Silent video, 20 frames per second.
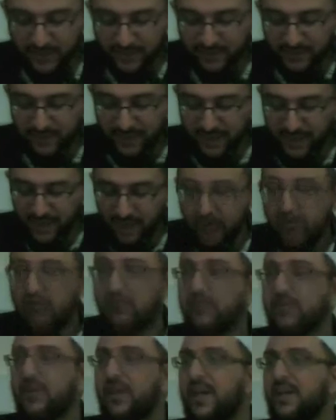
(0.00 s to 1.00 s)
of
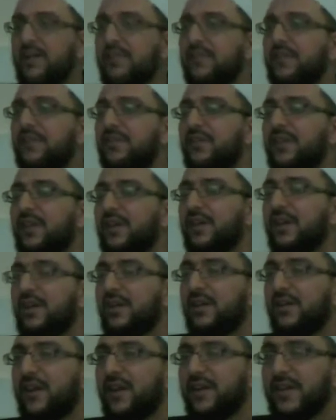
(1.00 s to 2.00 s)
life,
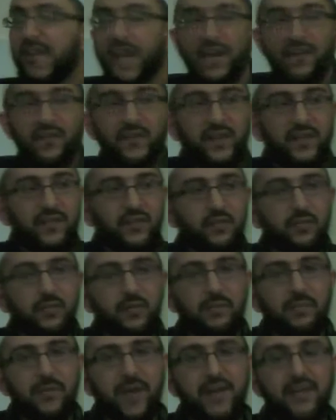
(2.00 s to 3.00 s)
right? They have
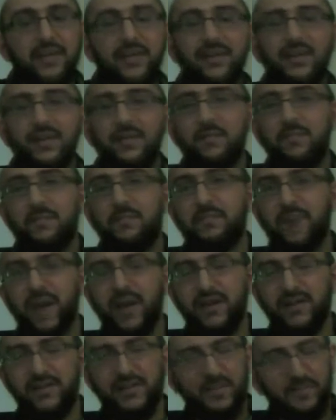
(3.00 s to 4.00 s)
comfortable bedding
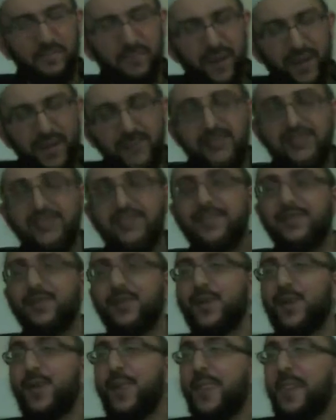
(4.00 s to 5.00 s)
and beds,
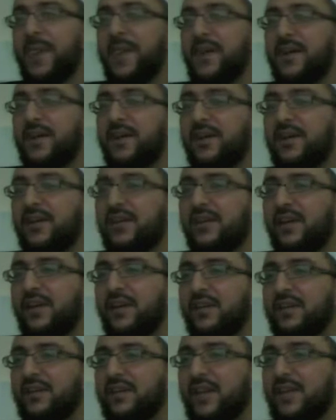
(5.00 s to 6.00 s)

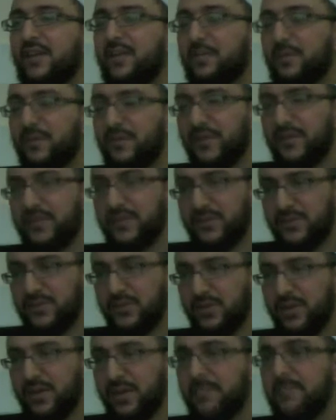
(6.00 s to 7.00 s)
right? And the Prophet says
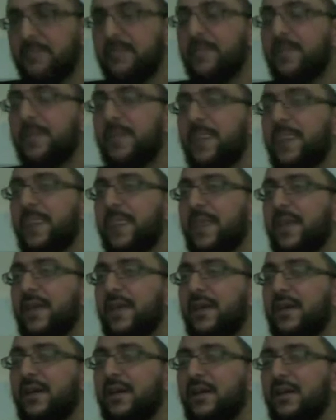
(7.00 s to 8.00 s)
to him,
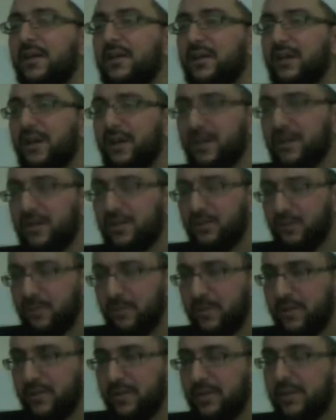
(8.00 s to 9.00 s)

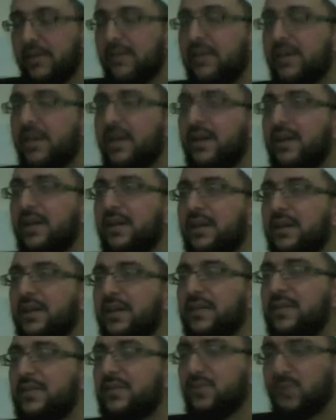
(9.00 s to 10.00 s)
Umar,
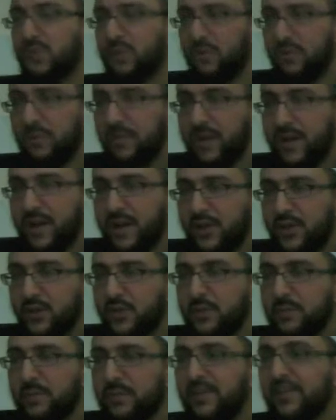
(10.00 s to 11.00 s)
he says, oh, Umar, are you
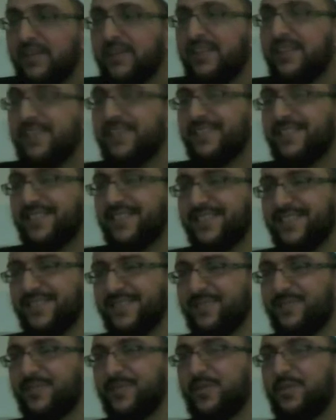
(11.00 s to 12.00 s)
not pleased,
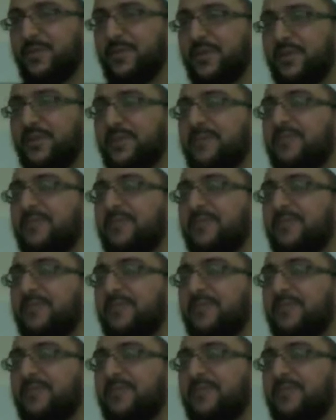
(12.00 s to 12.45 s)
Umar?